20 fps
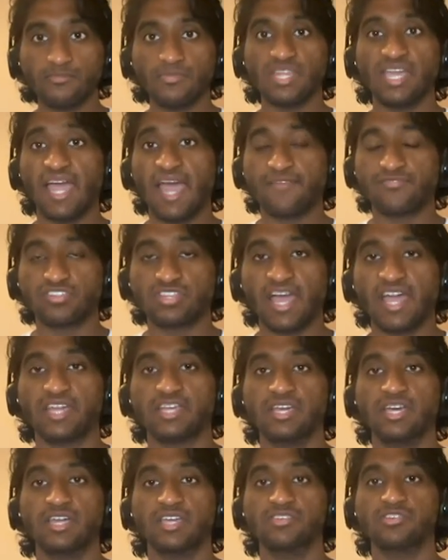After
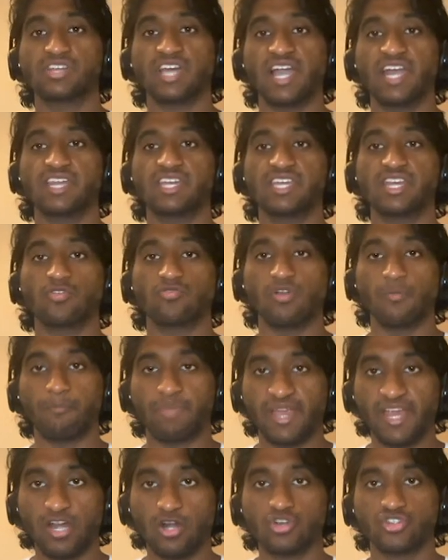that, you kind of need a
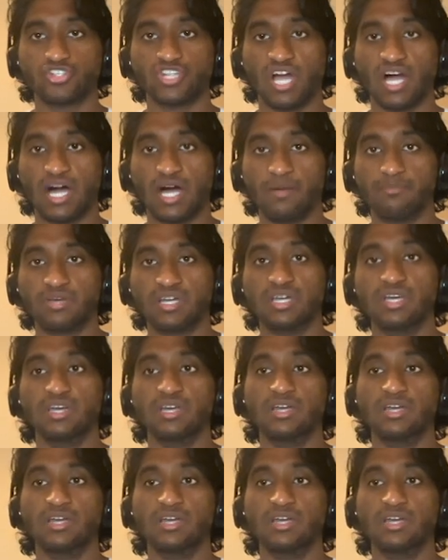repair job,